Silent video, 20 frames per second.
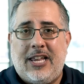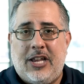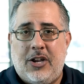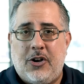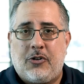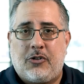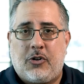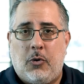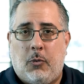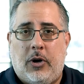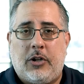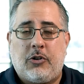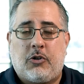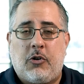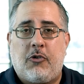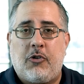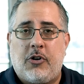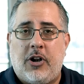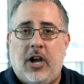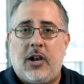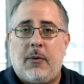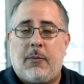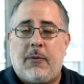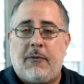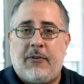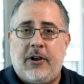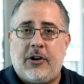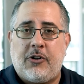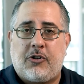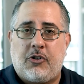of years at once. So if you're not a
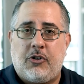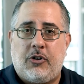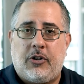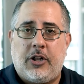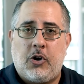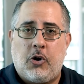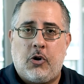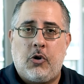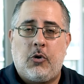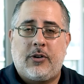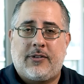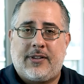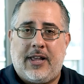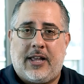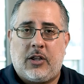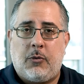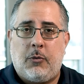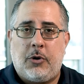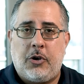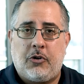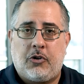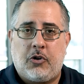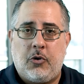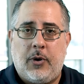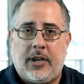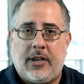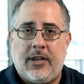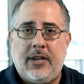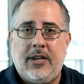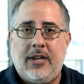professional and you don't know exactly what you're
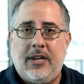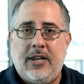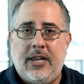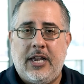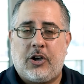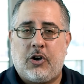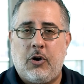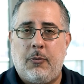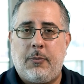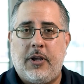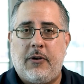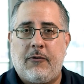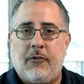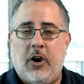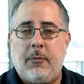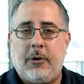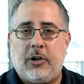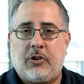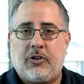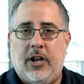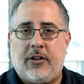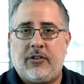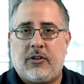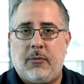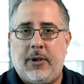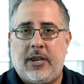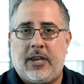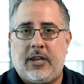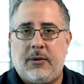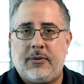doing, it could be a very big chance of
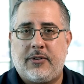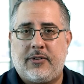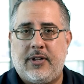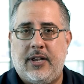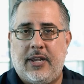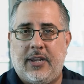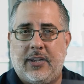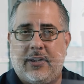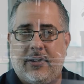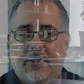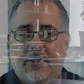making a mistake.